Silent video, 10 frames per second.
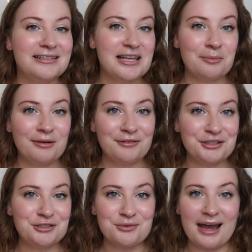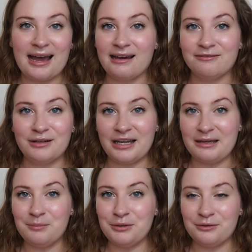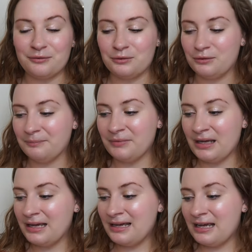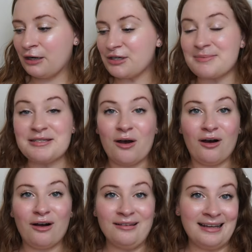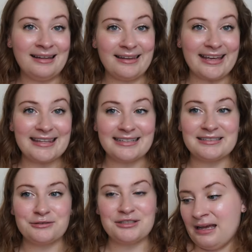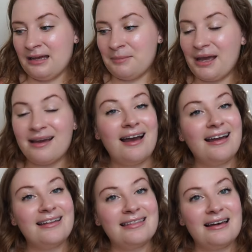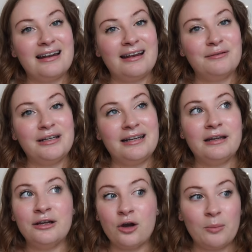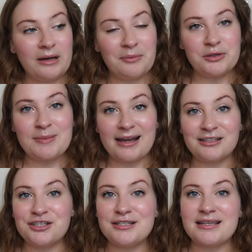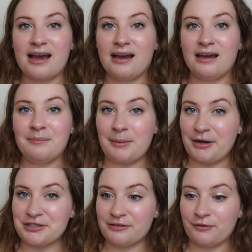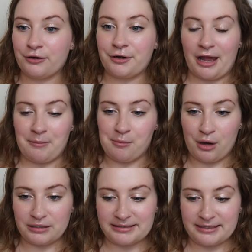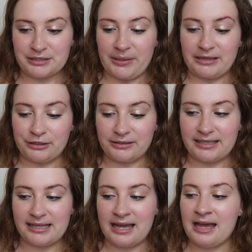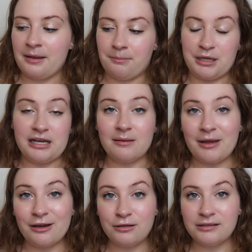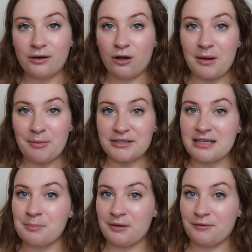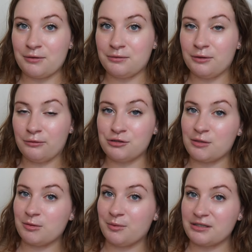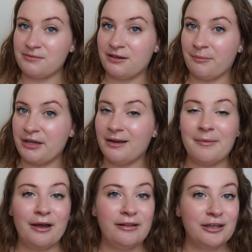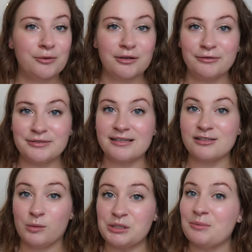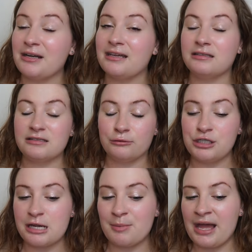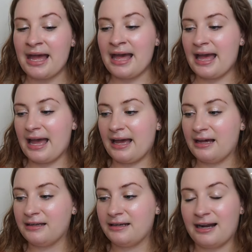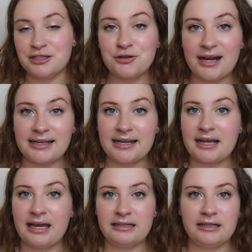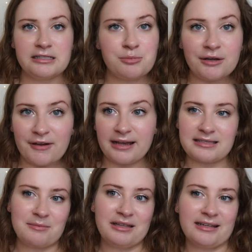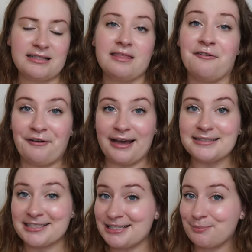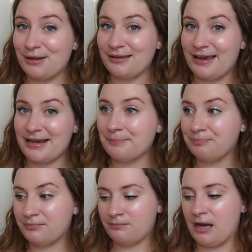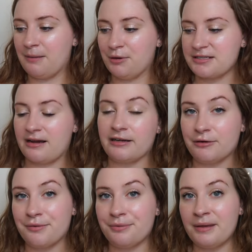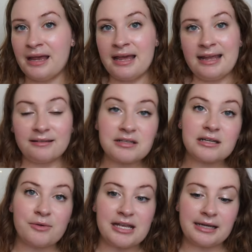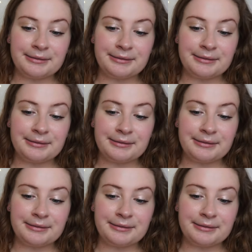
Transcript: is a privilege to have a beautiful Christmas haul like this. So just, but yeah, I thought I would open up those packages. Uh, my parents are in Florida, I'm in Boston, so I literally media mailed all my books up. If you don't ship your books via media mail, like you are losing so much money. It's so cheap and it has tracking and it's pretty fast. I mean, like it's not the fastest, but like my books got here with in less than a week.